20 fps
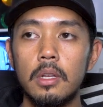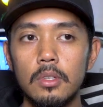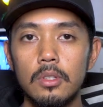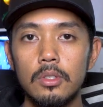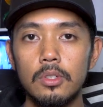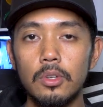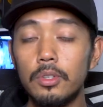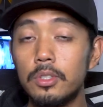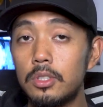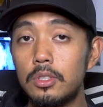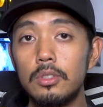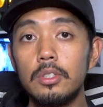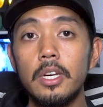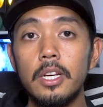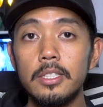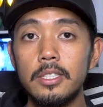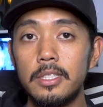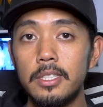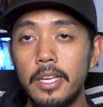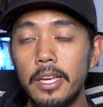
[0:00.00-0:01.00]
So in
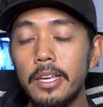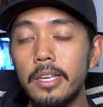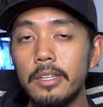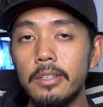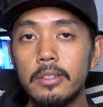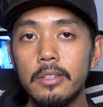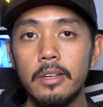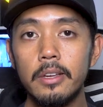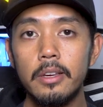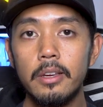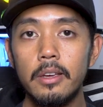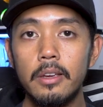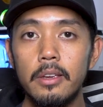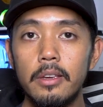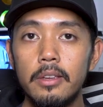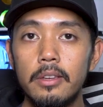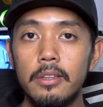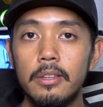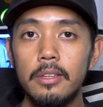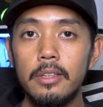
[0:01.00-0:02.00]
2008,
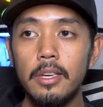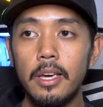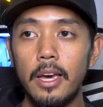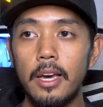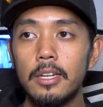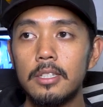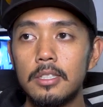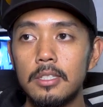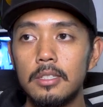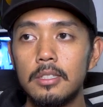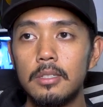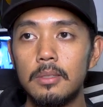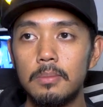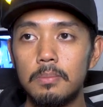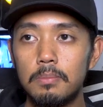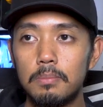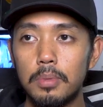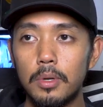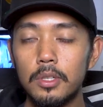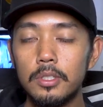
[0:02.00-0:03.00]
he actually
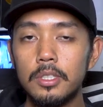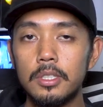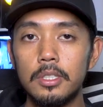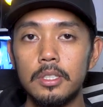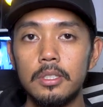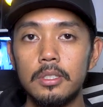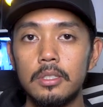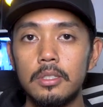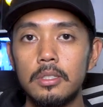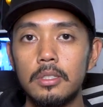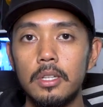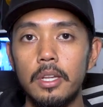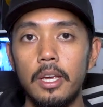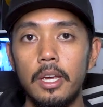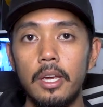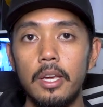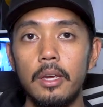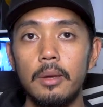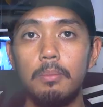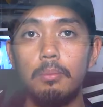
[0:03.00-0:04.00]
purchased a